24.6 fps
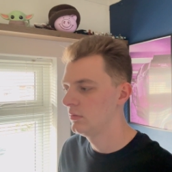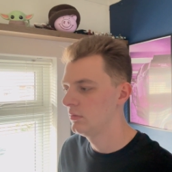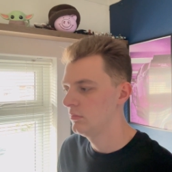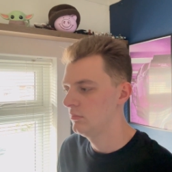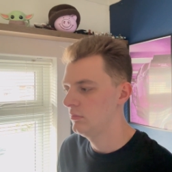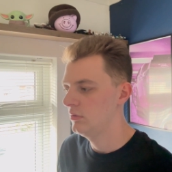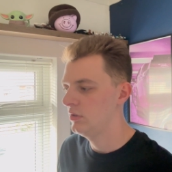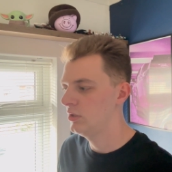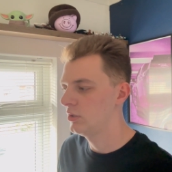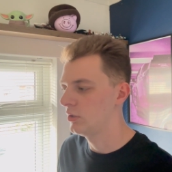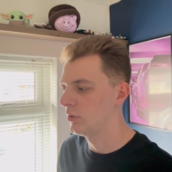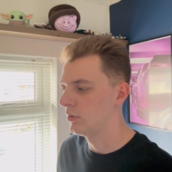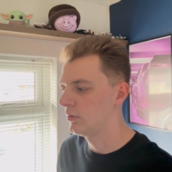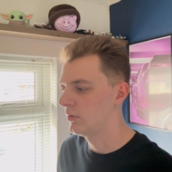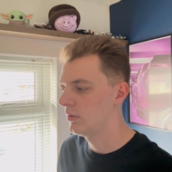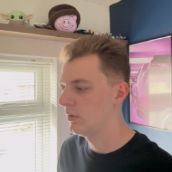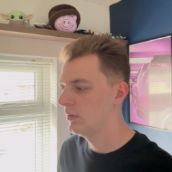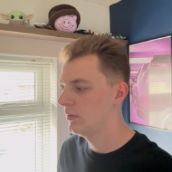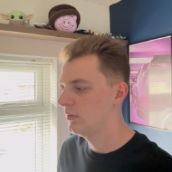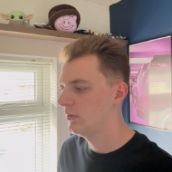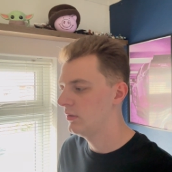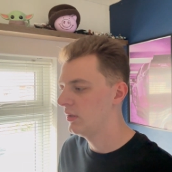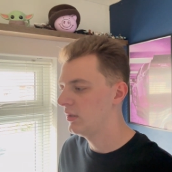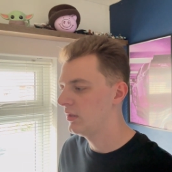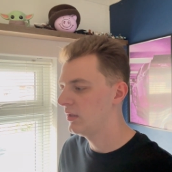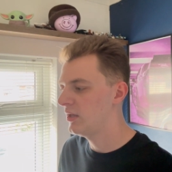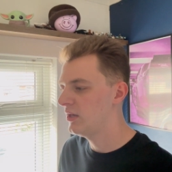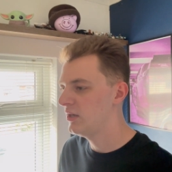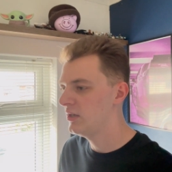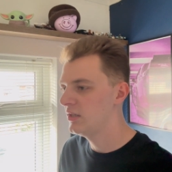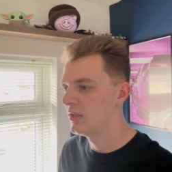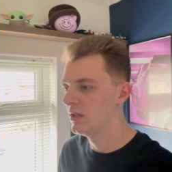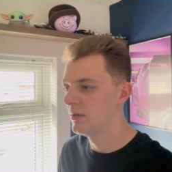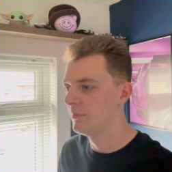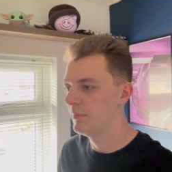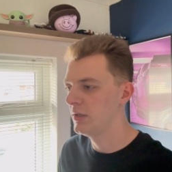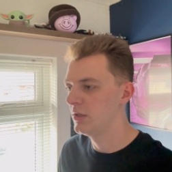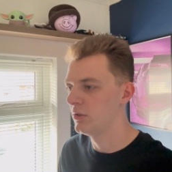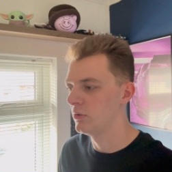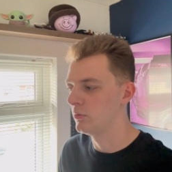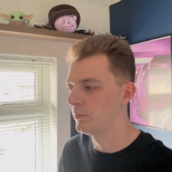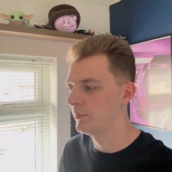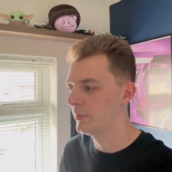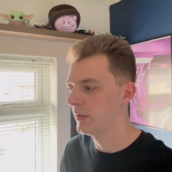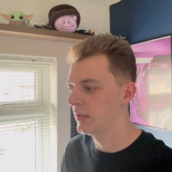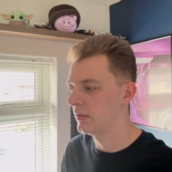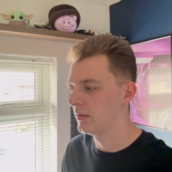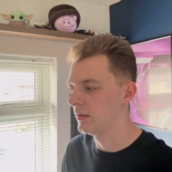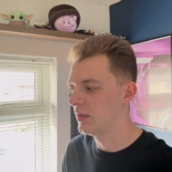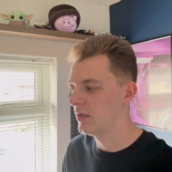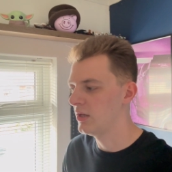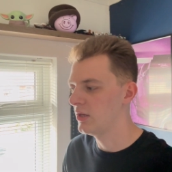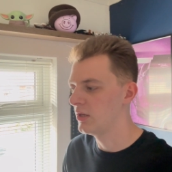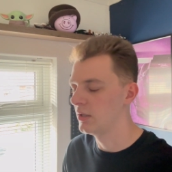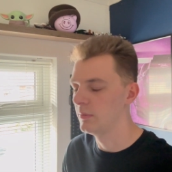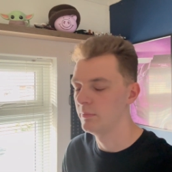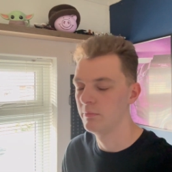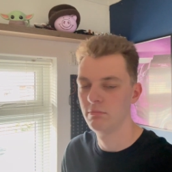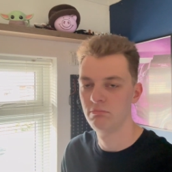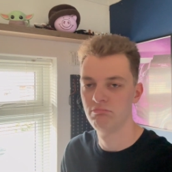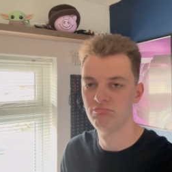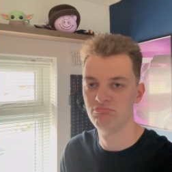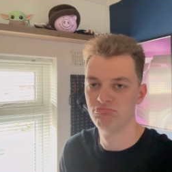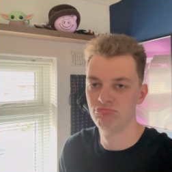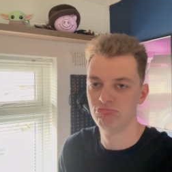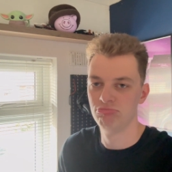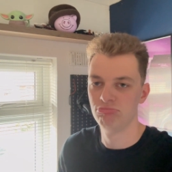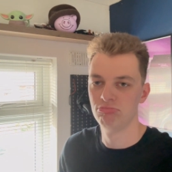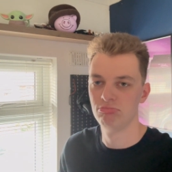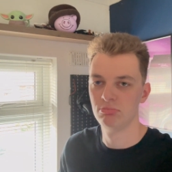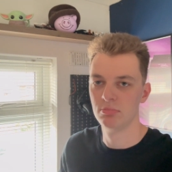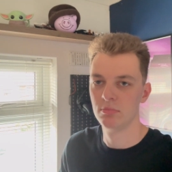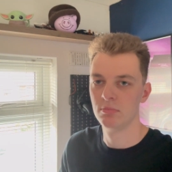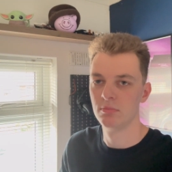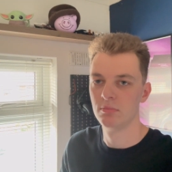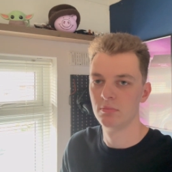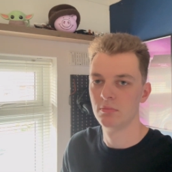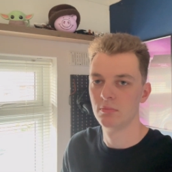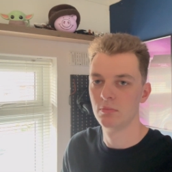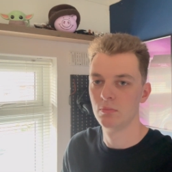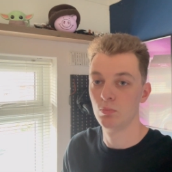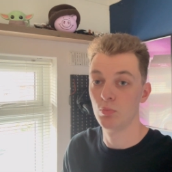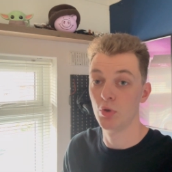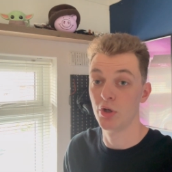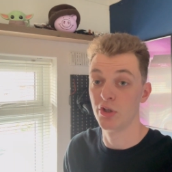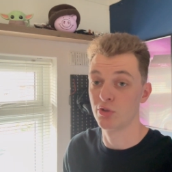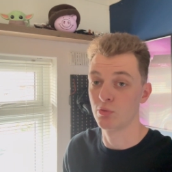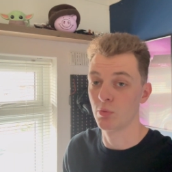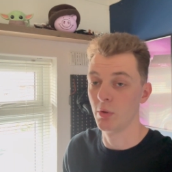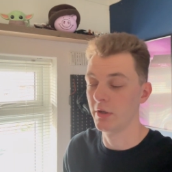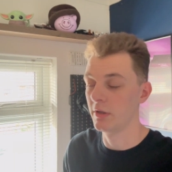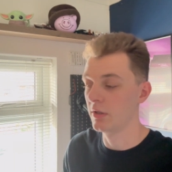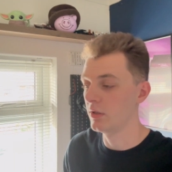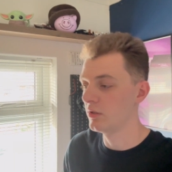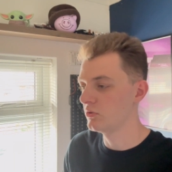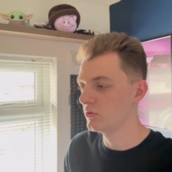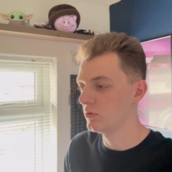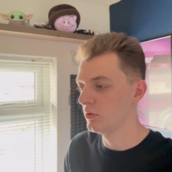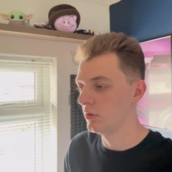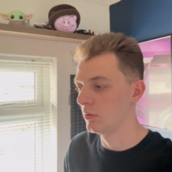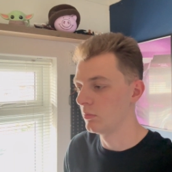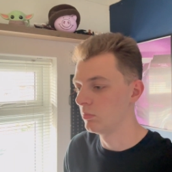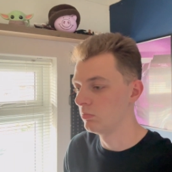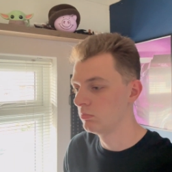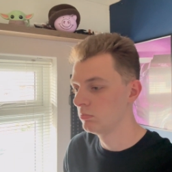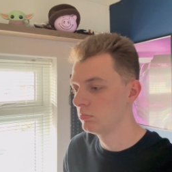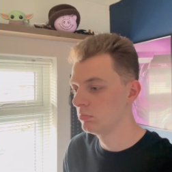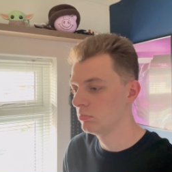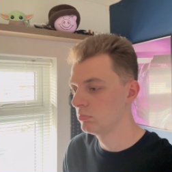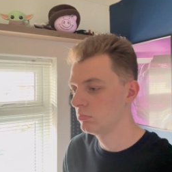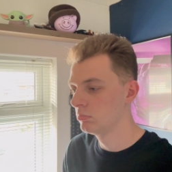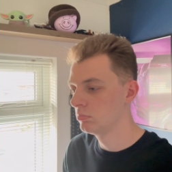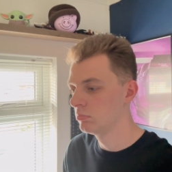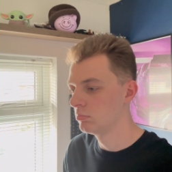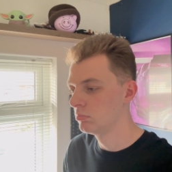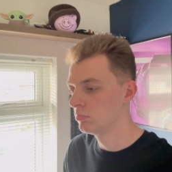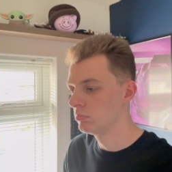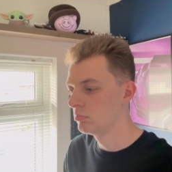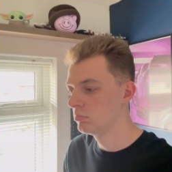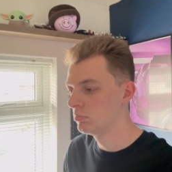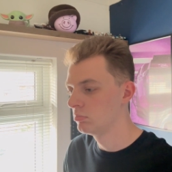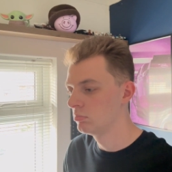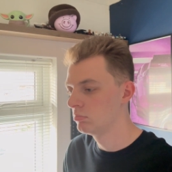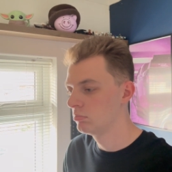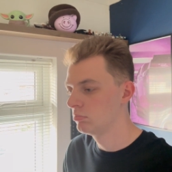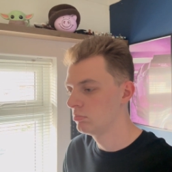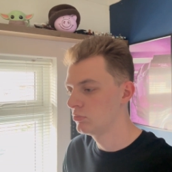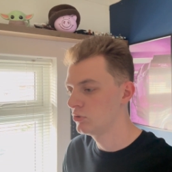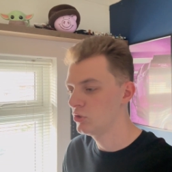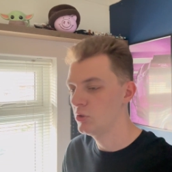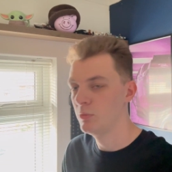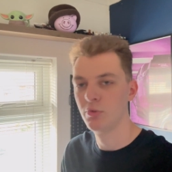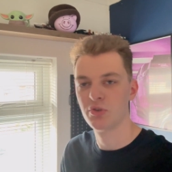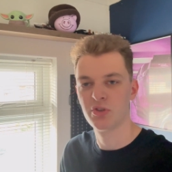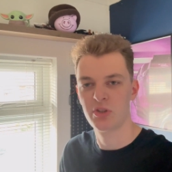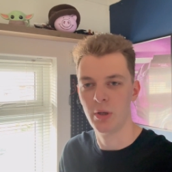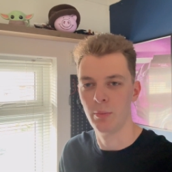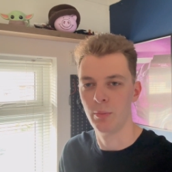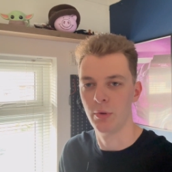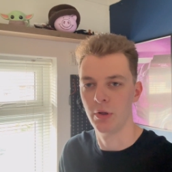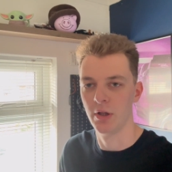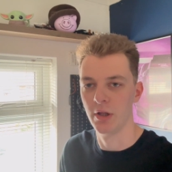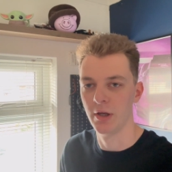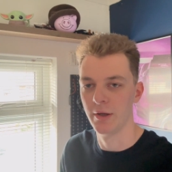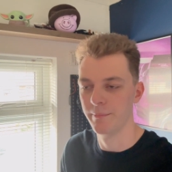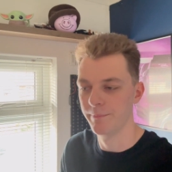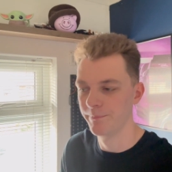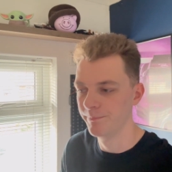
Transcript: you know, the, the line in the middle being lime works quite nicely. So we'll stick with that.